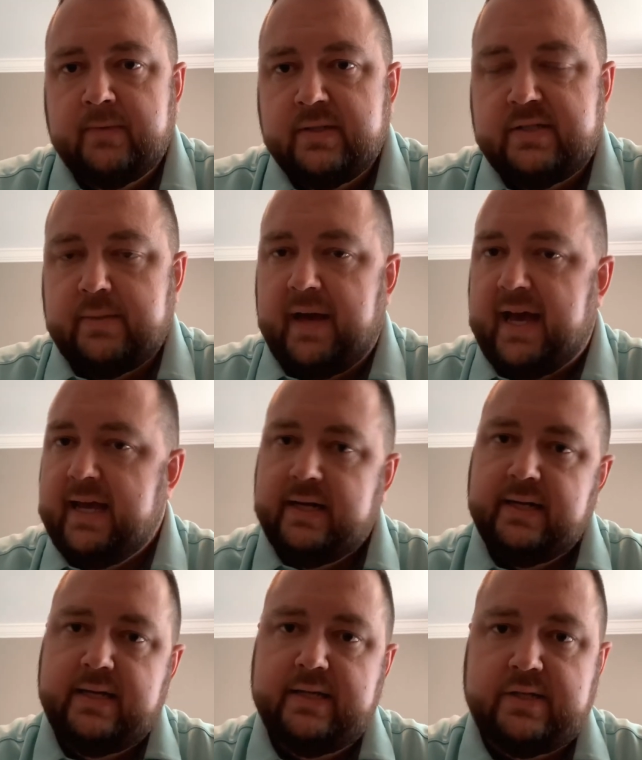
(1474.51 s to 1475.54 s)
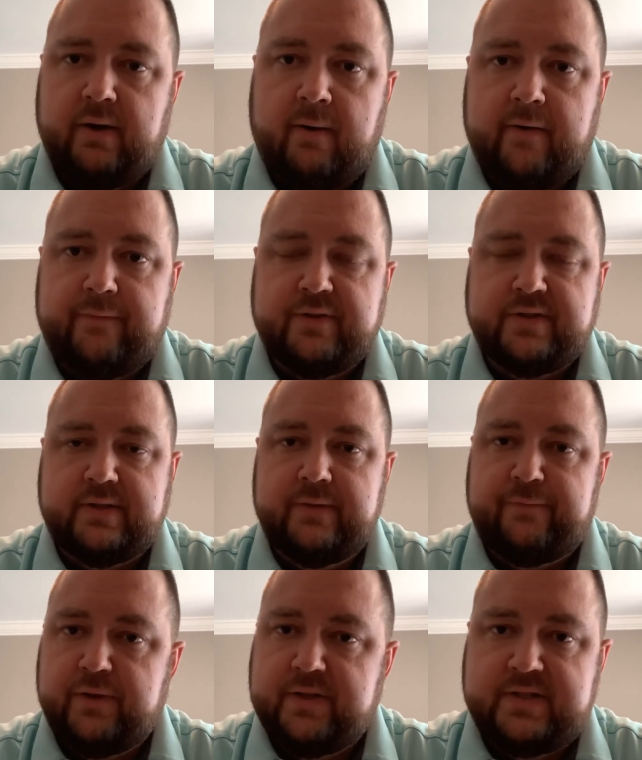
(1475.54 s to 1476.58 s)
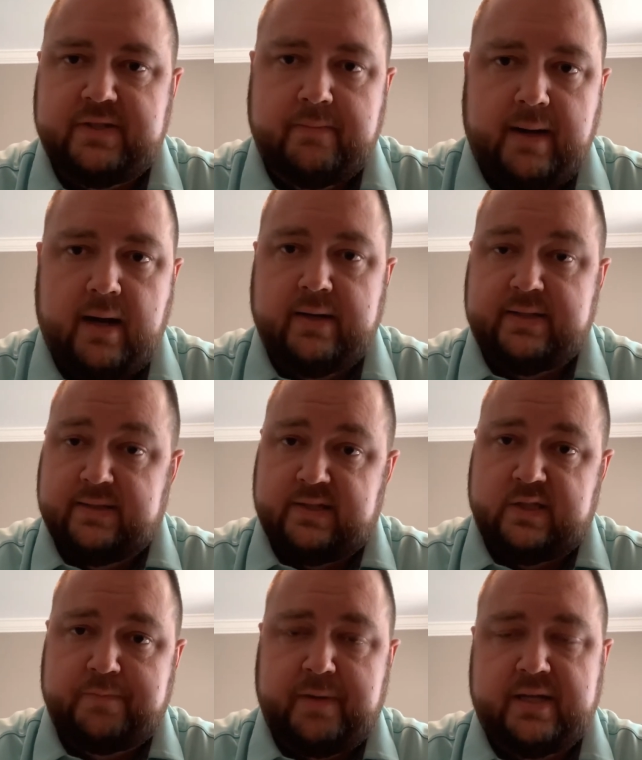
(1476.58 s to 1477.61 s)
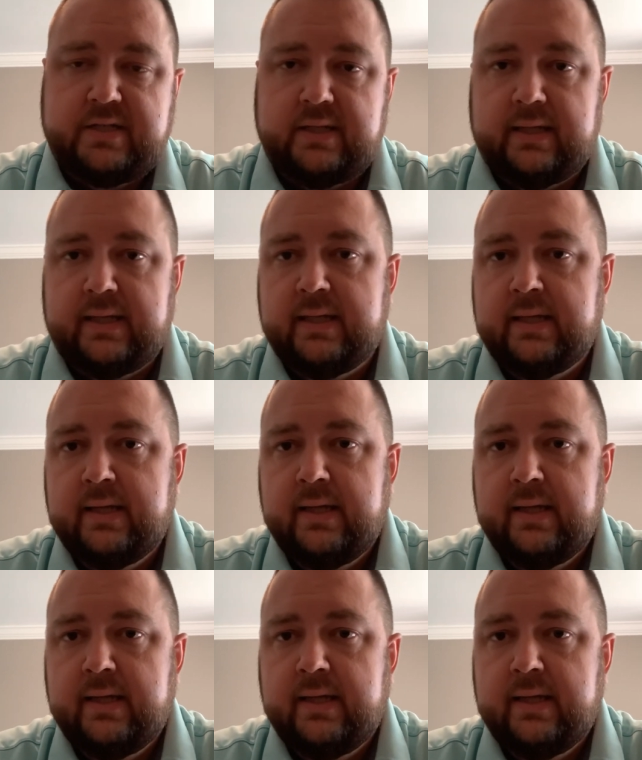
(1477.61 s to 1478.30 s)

some hate in his heart for, for the Samaritans, especially.